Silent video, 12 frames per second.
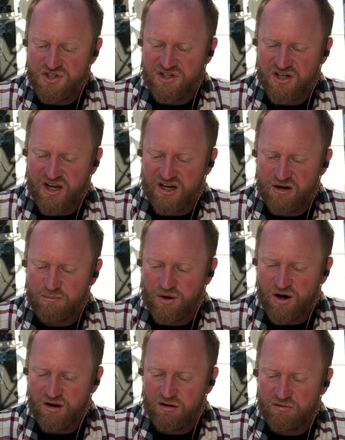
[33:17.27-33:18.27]
indicated
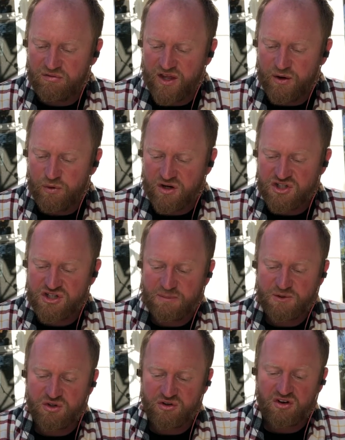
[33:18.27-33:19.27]
above, they were
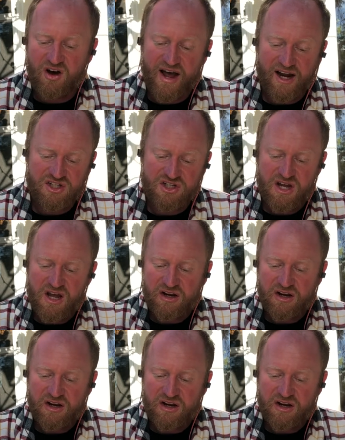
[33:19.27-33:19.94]
exceptionally lax,